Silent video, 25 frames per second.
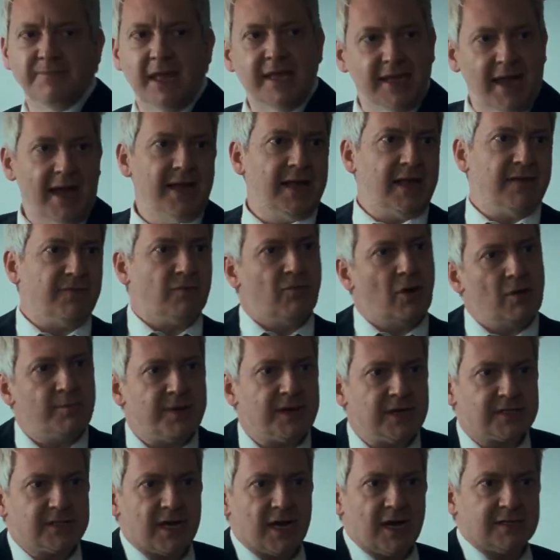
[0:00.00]
The M I
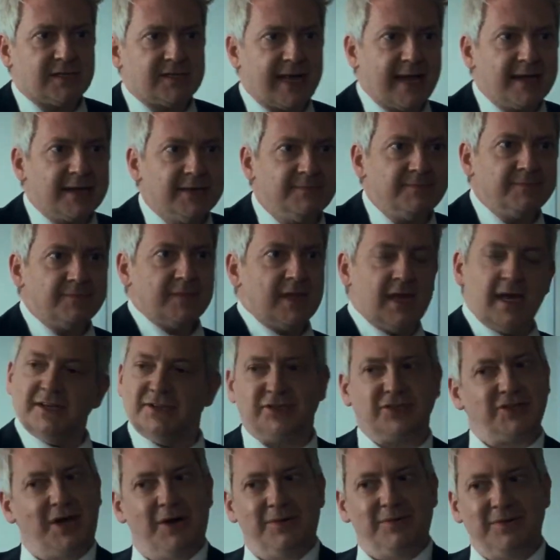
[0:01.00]
six crew is
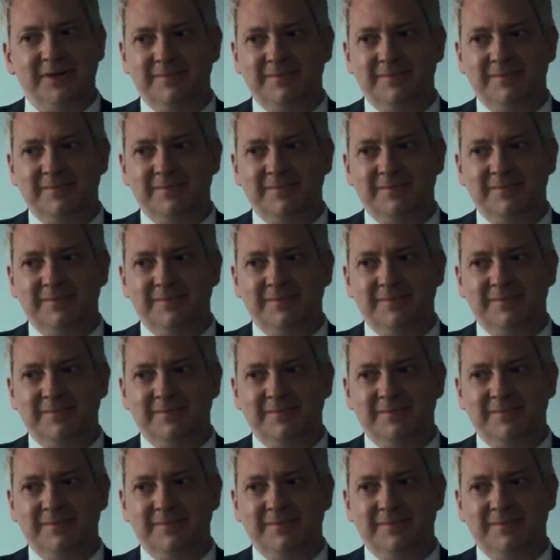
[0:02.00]
admonished